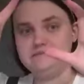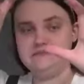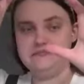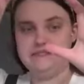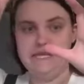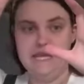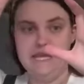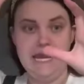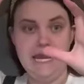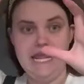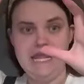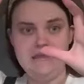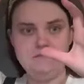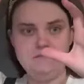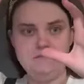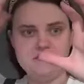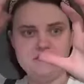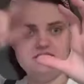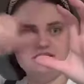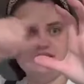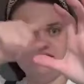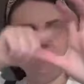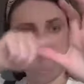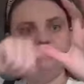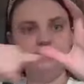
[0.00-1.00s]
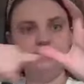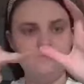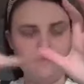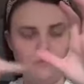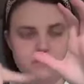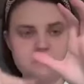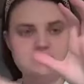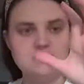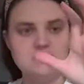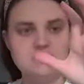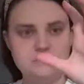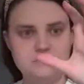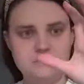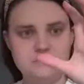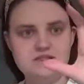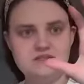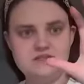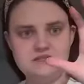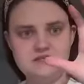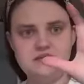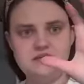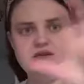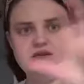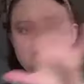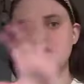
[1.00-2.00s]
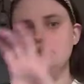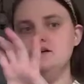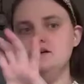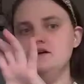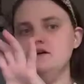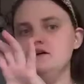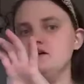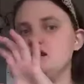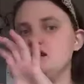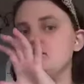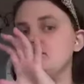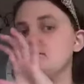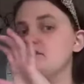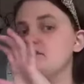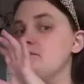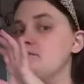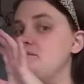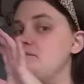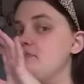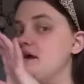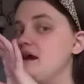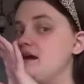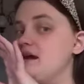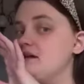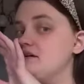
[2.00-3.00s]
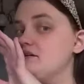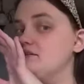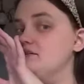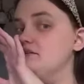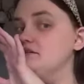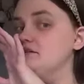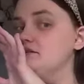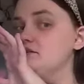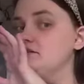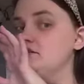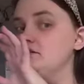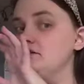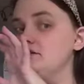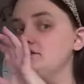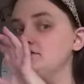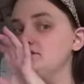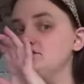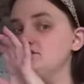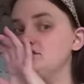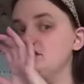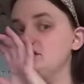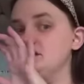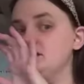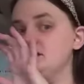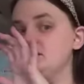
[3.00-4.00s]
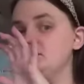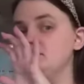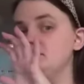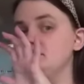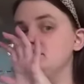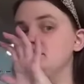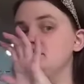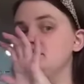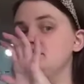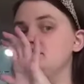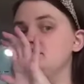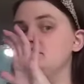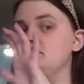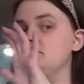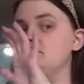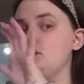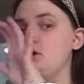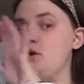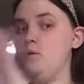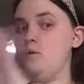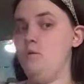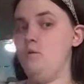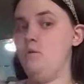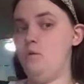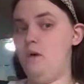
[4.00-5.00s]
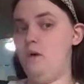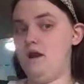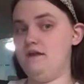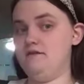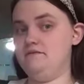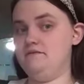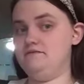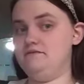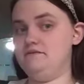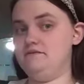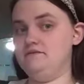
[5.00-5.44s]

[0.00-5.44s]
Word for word: name is it for is open C. You're going to have the back on your chin and you're going to go wife,